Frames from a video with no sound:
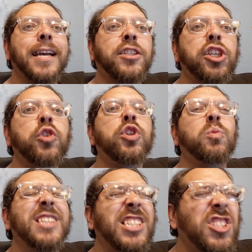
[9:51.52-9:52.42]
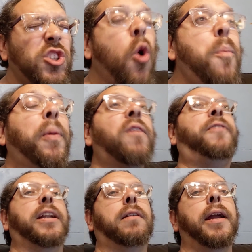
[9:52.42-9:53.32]
his execution was so
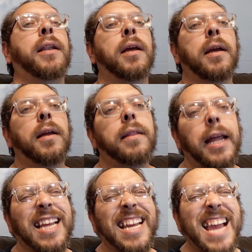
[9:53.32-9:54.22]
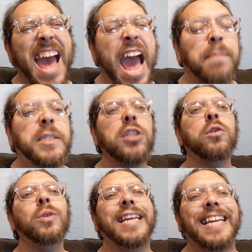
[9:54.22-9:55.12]
perfect, right? That he
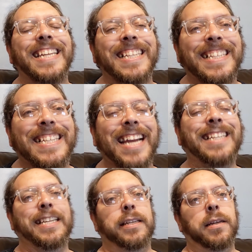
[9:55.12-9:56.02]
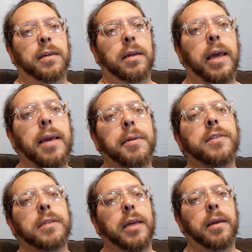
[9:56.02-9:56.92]
absolutely indicted
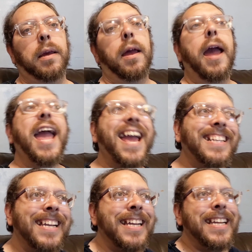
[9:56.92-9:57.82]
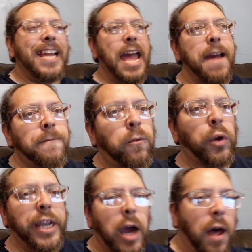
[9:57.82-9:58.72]
ABC and
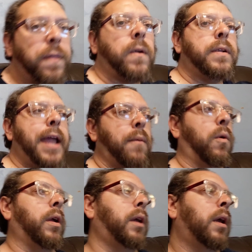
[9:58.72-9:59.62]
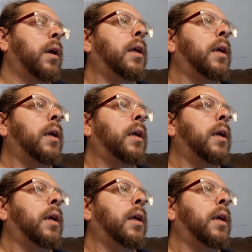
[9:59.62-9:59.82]
every other network.